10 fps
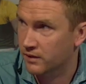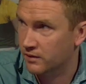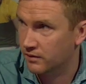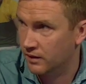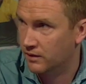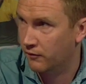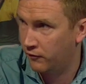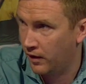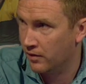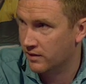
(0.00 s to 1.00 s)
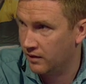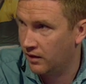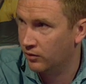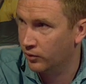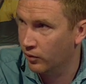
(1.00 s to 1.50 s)
It's it's a fair
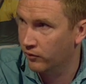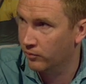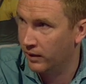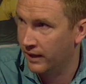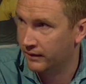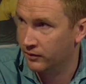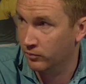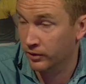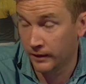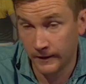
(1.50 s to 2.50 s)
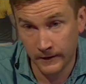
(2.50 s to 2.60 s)
slog going over and back now, but